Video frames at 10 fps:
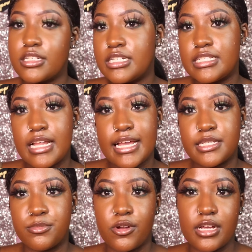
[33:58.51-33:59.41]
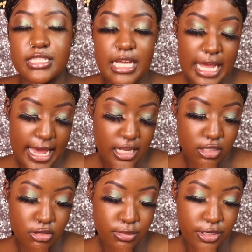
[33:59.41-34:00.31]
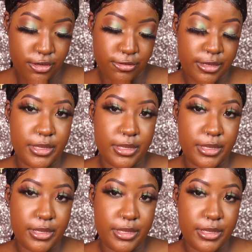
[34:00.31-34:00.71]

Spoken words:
Just nice bronzy. I added a little bit of green